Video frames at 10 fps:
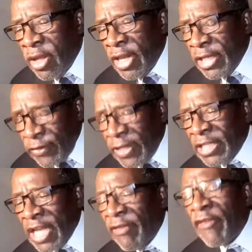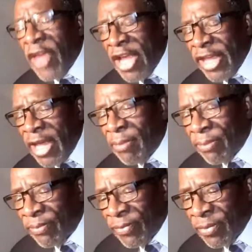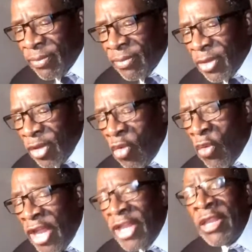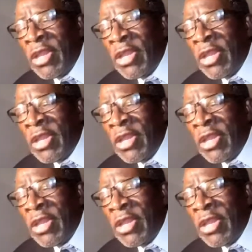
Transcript: Let's have a fair game. You win,